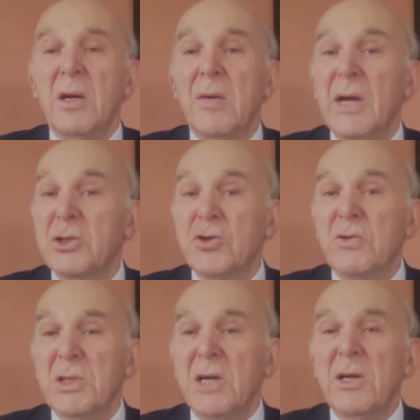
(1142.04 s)

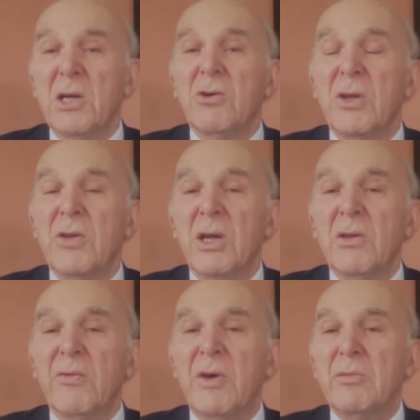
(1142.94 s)
AstraZeneca and the
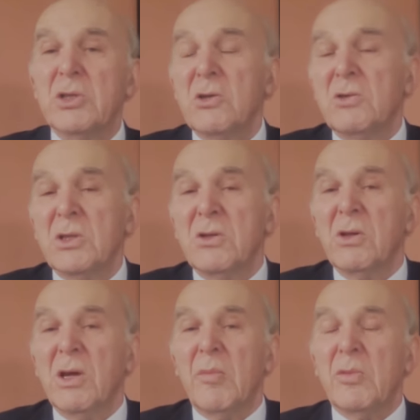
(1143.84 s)
other pharmaceutical
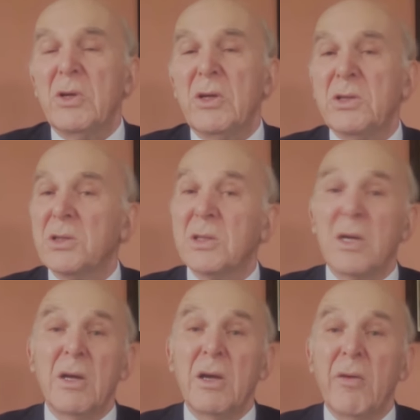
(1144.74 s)

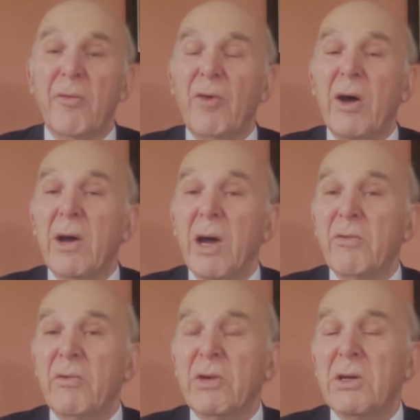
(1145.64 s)
companies have
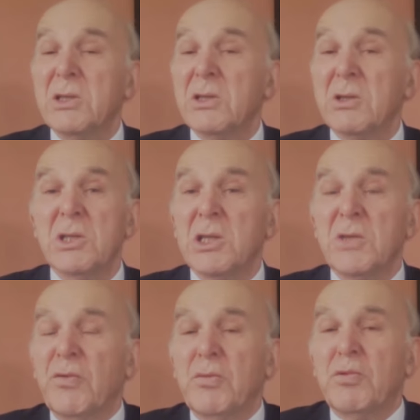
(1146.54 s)
a very
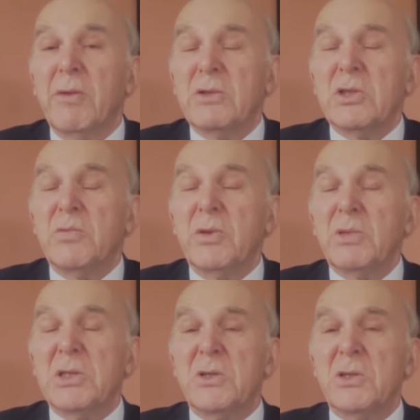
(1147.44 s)
successful, profitable
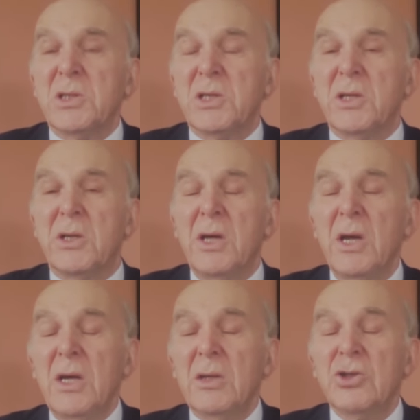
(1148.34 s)
business in
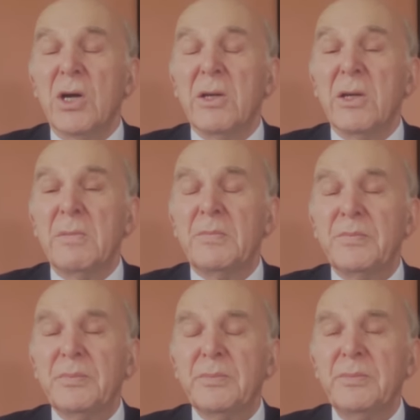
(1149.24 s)
China,
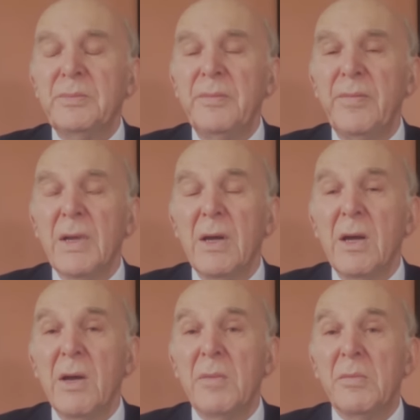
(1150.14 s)

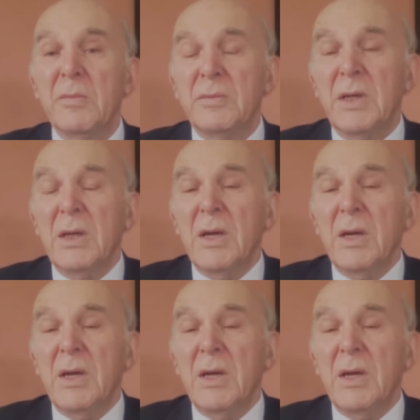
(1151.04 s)
and